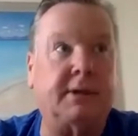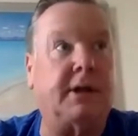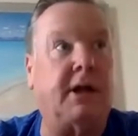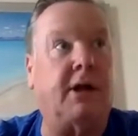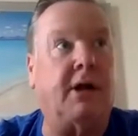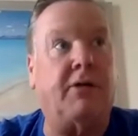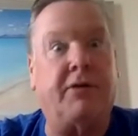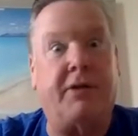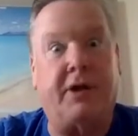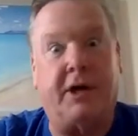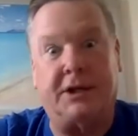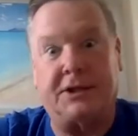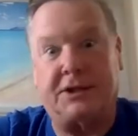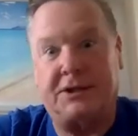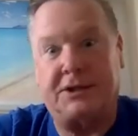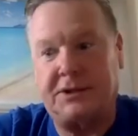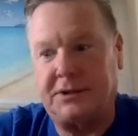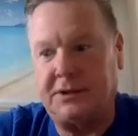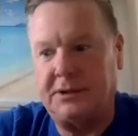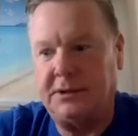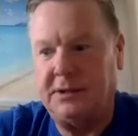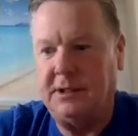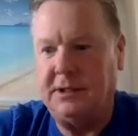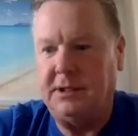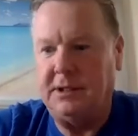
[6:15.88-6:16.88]

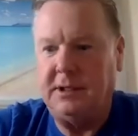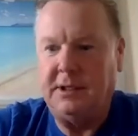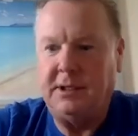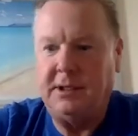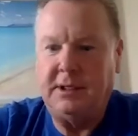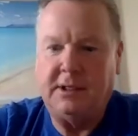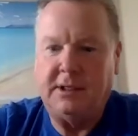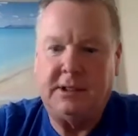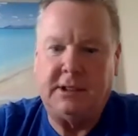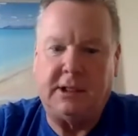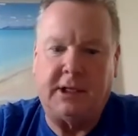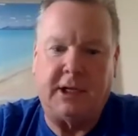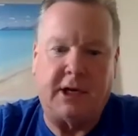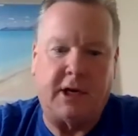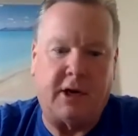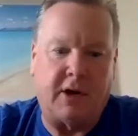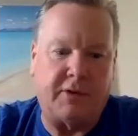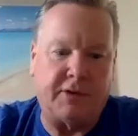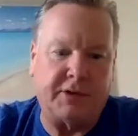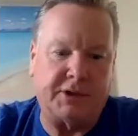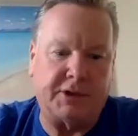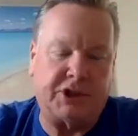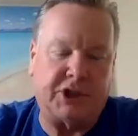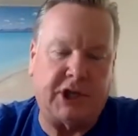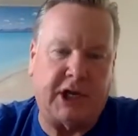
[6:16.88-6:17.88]
Thus,
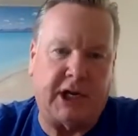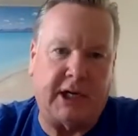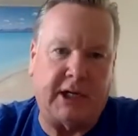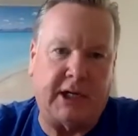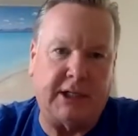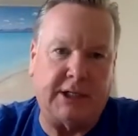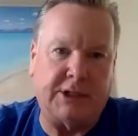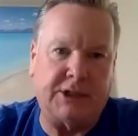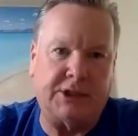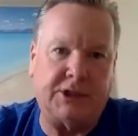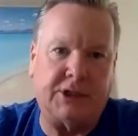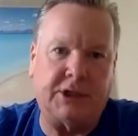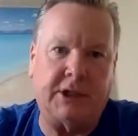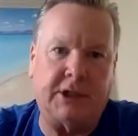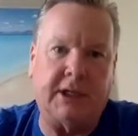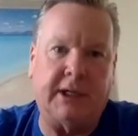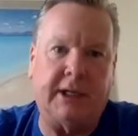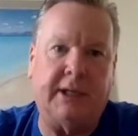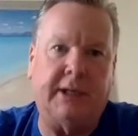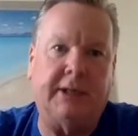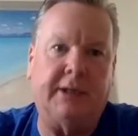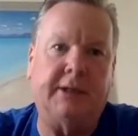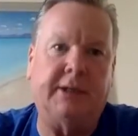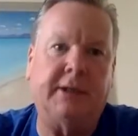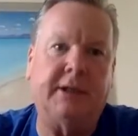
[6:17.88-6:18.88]
the change
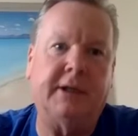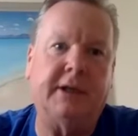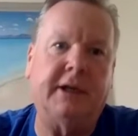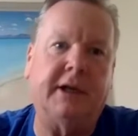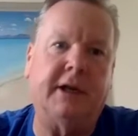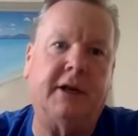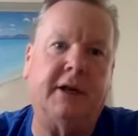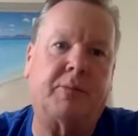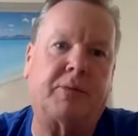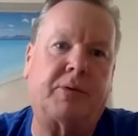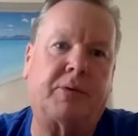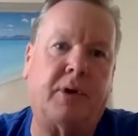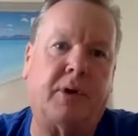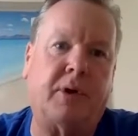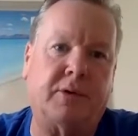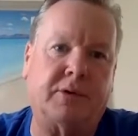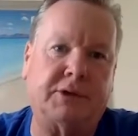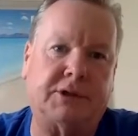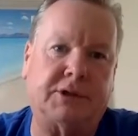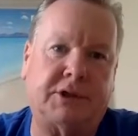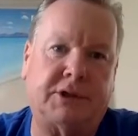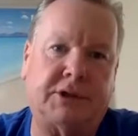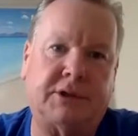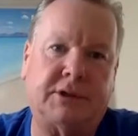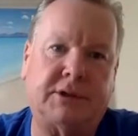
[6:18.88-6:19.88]
in
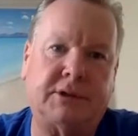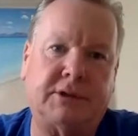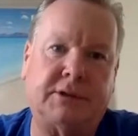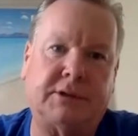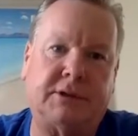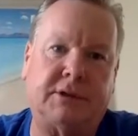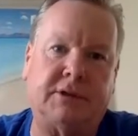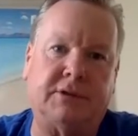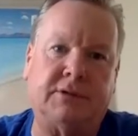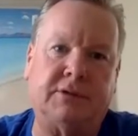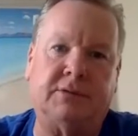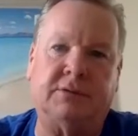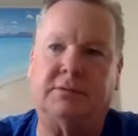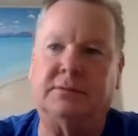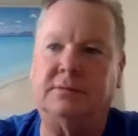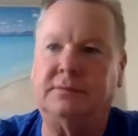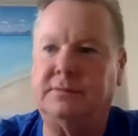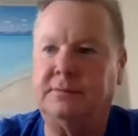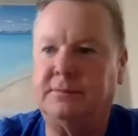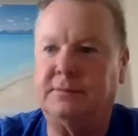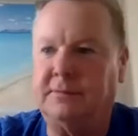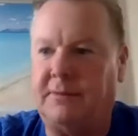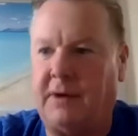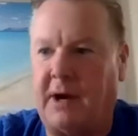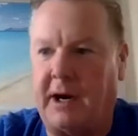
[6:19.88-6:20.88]
approach to
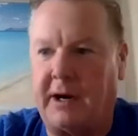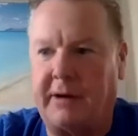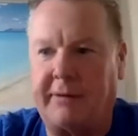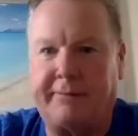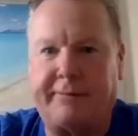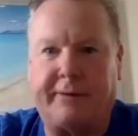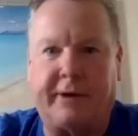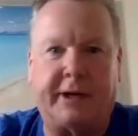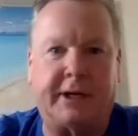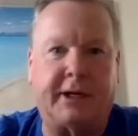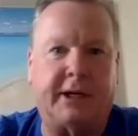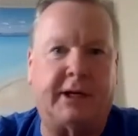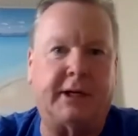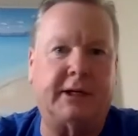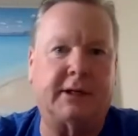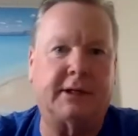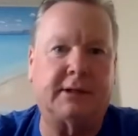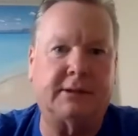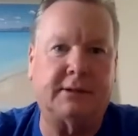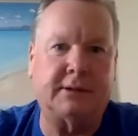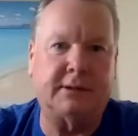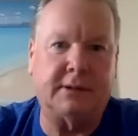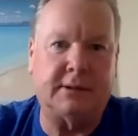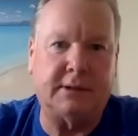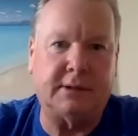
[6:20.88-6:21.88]
firefighting
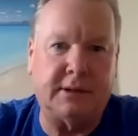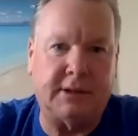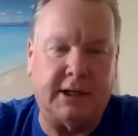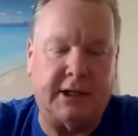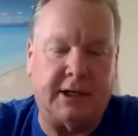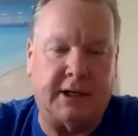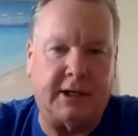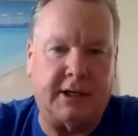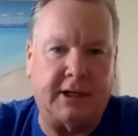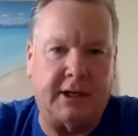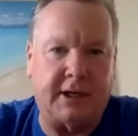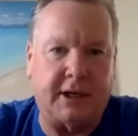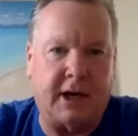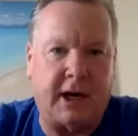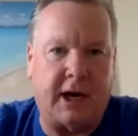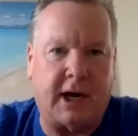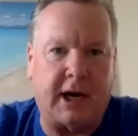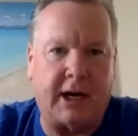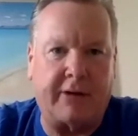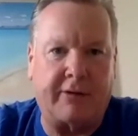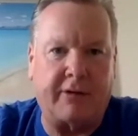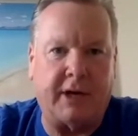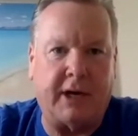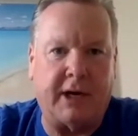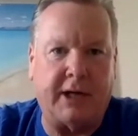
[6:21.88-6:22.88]
in a high
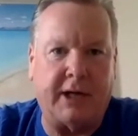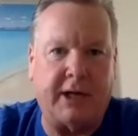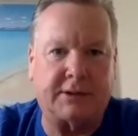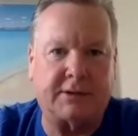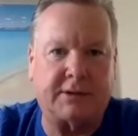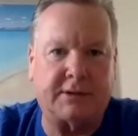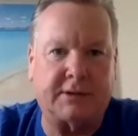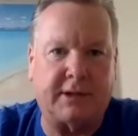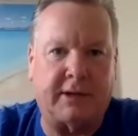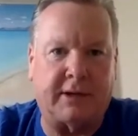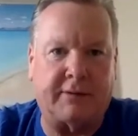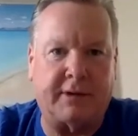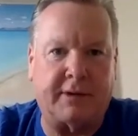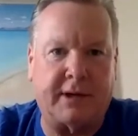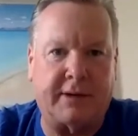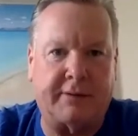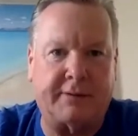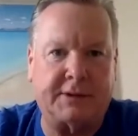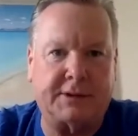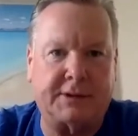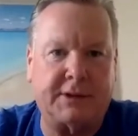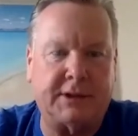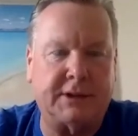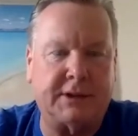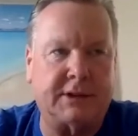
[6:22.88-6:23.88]
rise ever
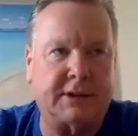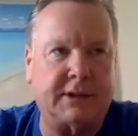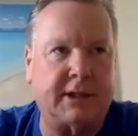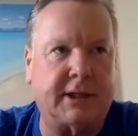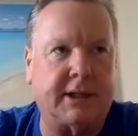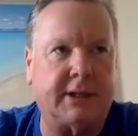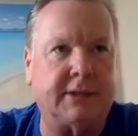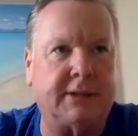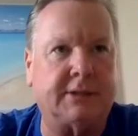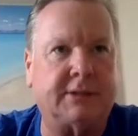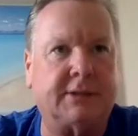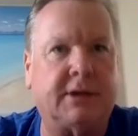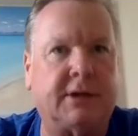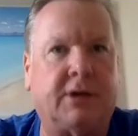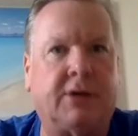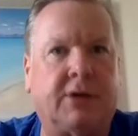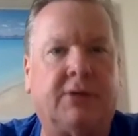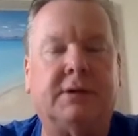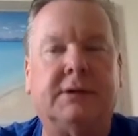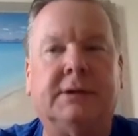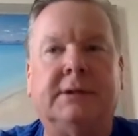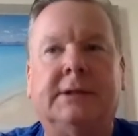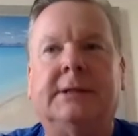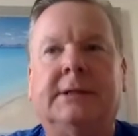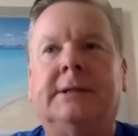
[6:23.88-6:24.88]
since then. So
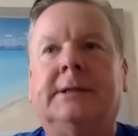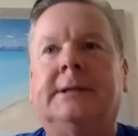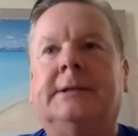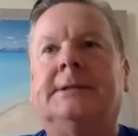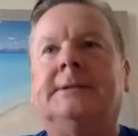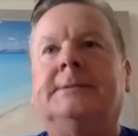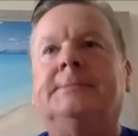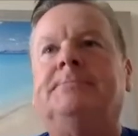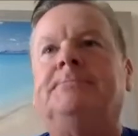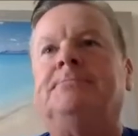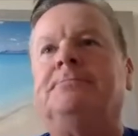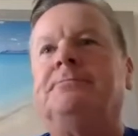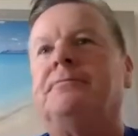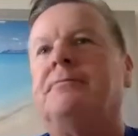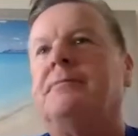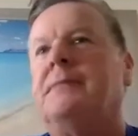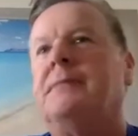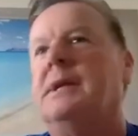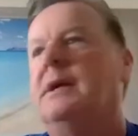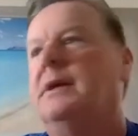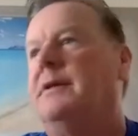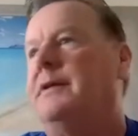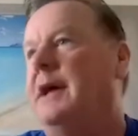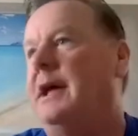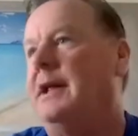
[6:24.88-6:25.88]

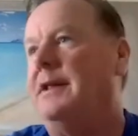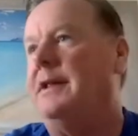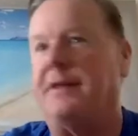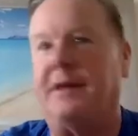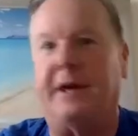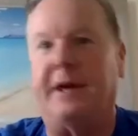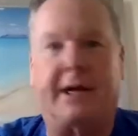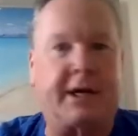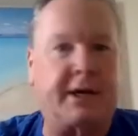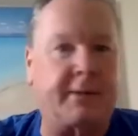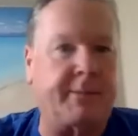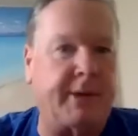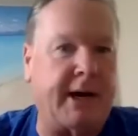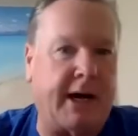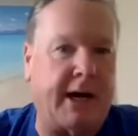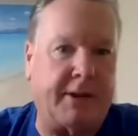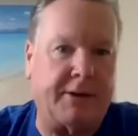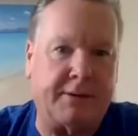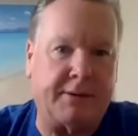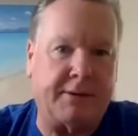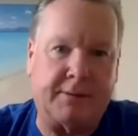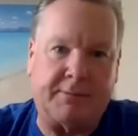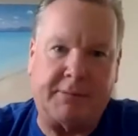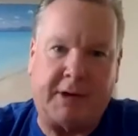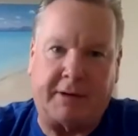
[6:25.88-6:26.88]
then thinking about
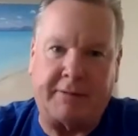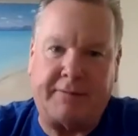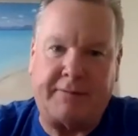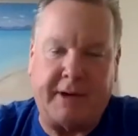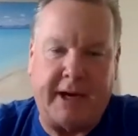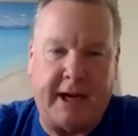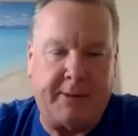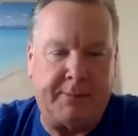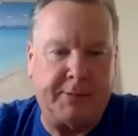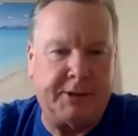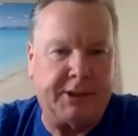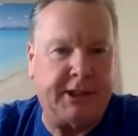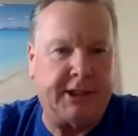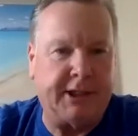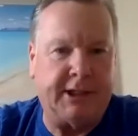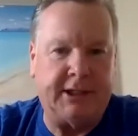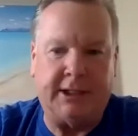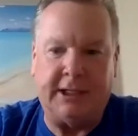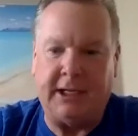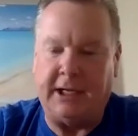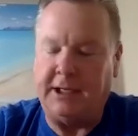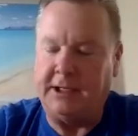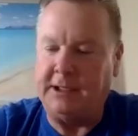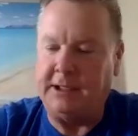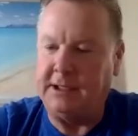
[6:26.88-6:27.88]
my family
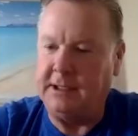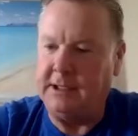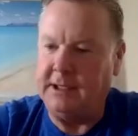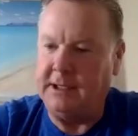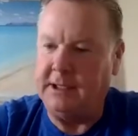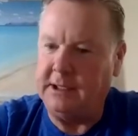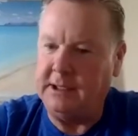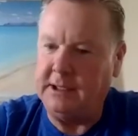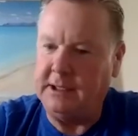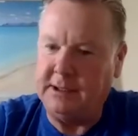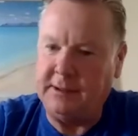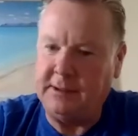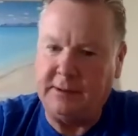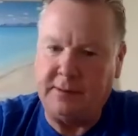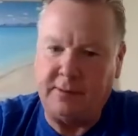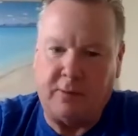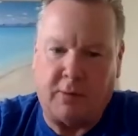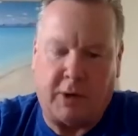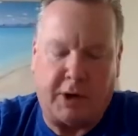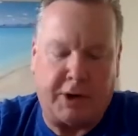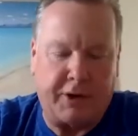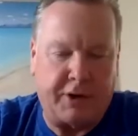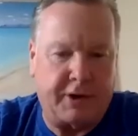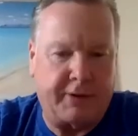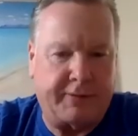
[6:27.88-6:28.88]
and
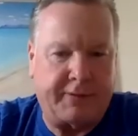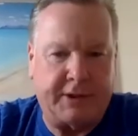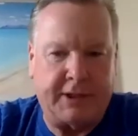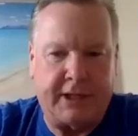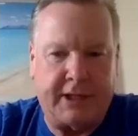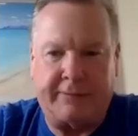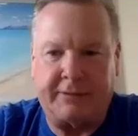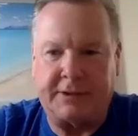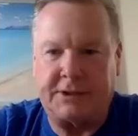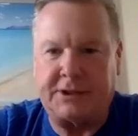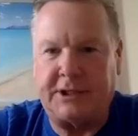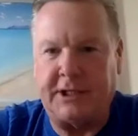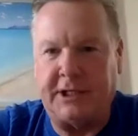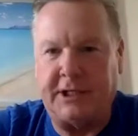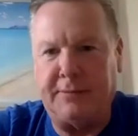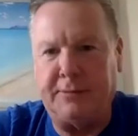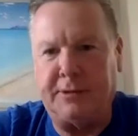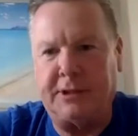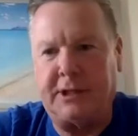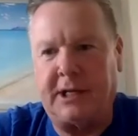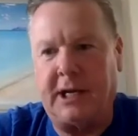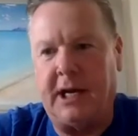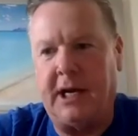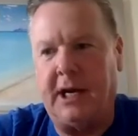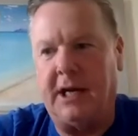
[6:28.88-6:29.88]
wondering if you'd ever see him
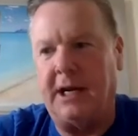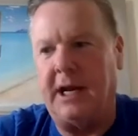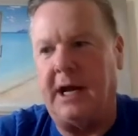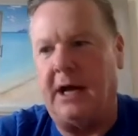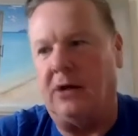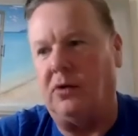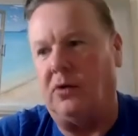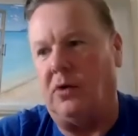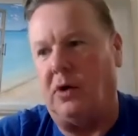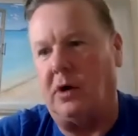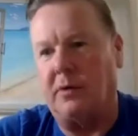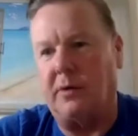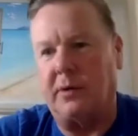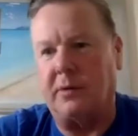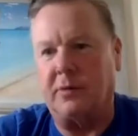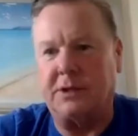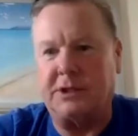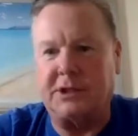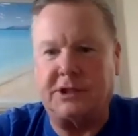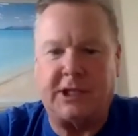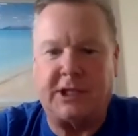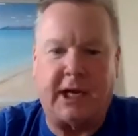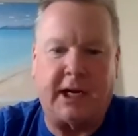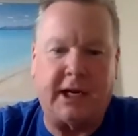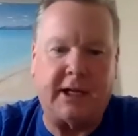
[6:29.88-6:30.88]
again, how long we would
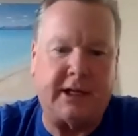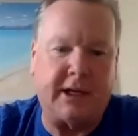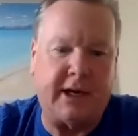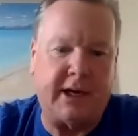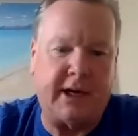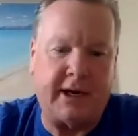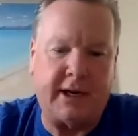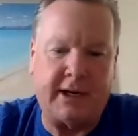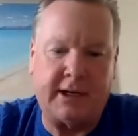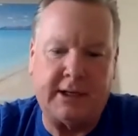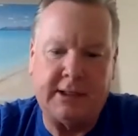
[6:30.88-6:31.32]
stay there.